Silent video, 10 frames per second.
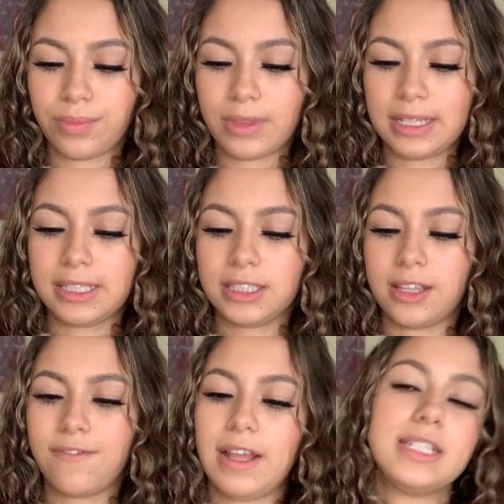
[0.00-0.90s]
This is the
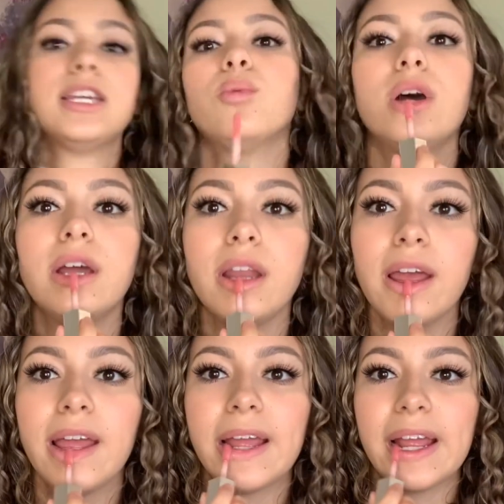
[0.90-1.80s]
Fenty one.
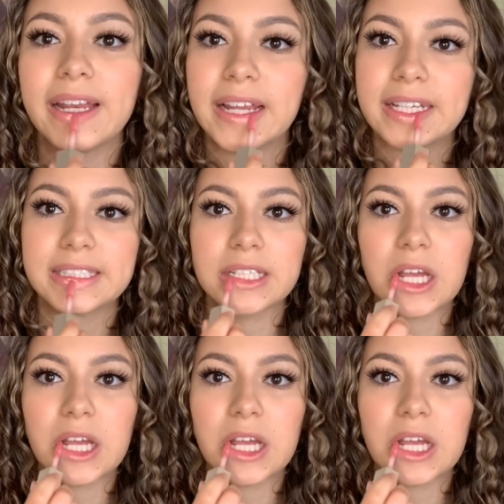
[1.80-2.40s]
Just